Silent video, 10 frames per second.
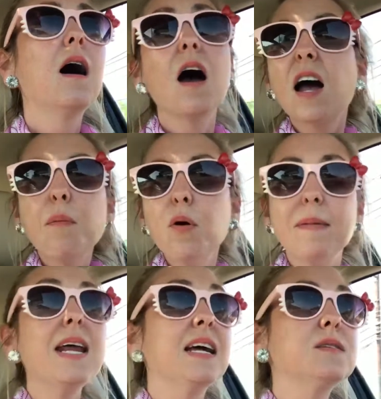a couple of
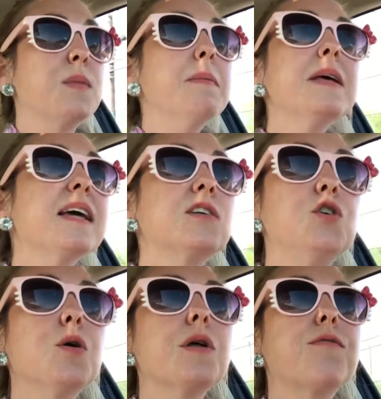minutes, maybe like
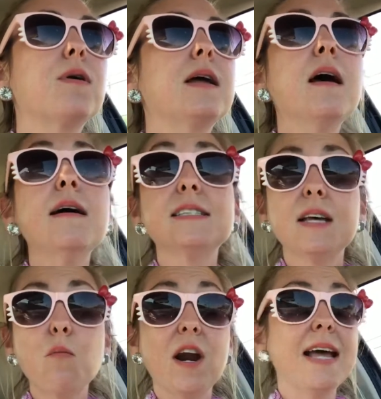2 or 3.
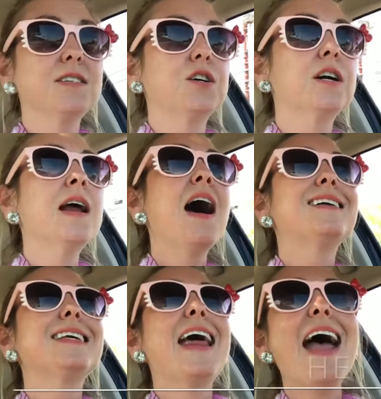Someone answered. I
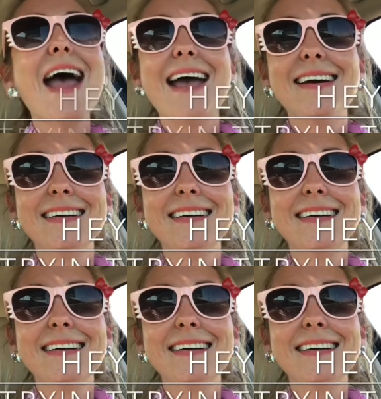said, hey,